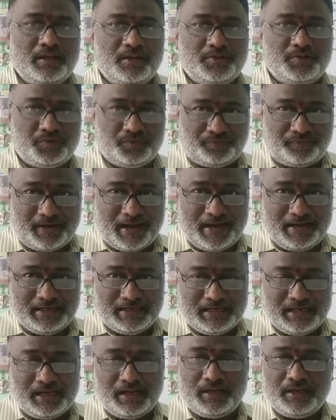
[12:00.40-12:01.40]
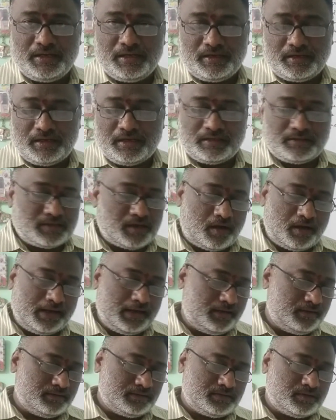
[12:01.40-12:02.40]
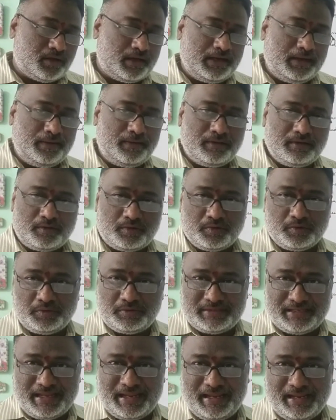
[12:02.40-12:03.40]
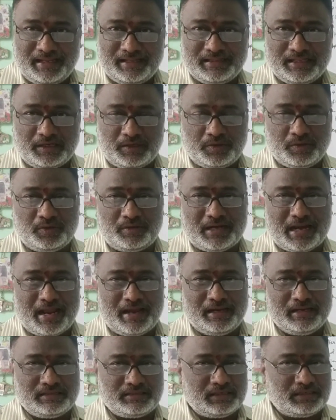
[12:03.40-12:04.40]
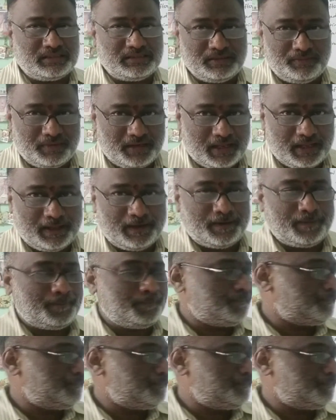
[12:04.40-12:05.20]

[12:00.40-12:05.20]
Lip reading: to find to say that two triangles are similar.